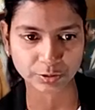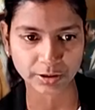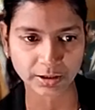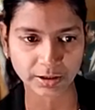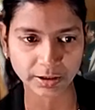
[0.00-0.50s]

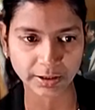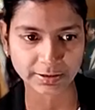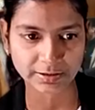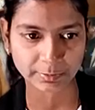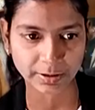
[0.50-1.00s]
Uttarakhand and
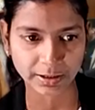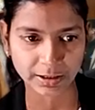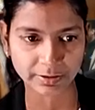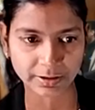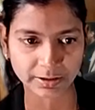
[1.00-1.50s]
some are
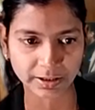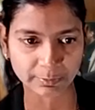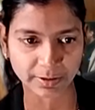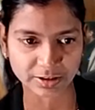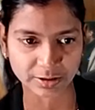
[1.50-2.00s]
living in the
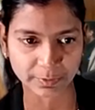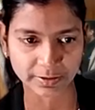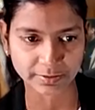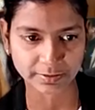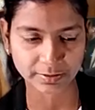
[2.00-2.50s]
Himachal
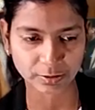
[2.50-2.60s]
Pradesh.